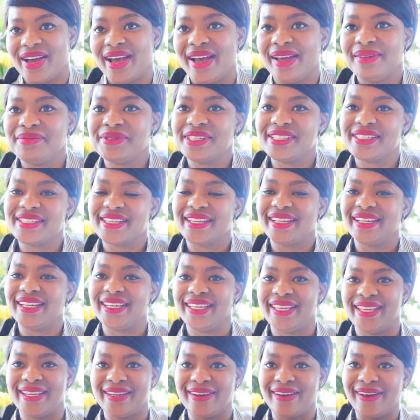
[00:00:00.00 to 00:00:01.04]
I'm just gonna
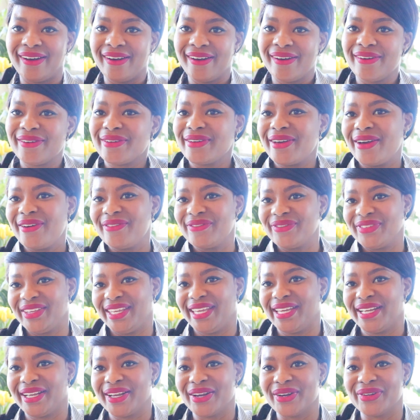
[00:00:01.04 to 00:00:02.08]
get all comfy
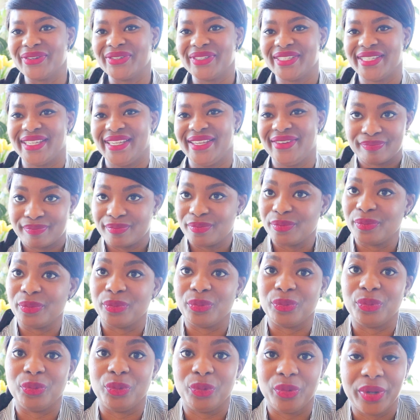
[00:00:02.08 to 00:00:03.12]
and cozy.
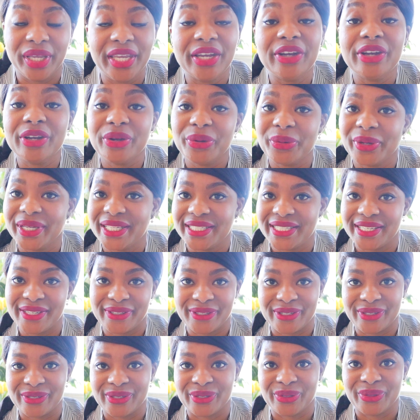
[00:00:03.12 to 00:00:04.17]
We are going to
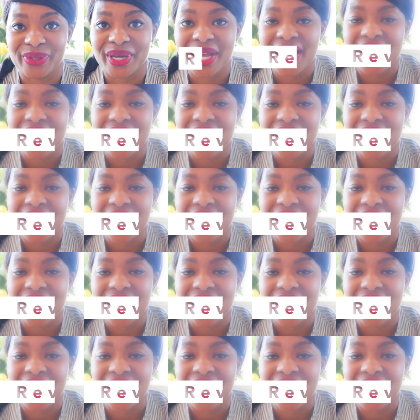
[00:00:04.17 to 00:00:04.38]
do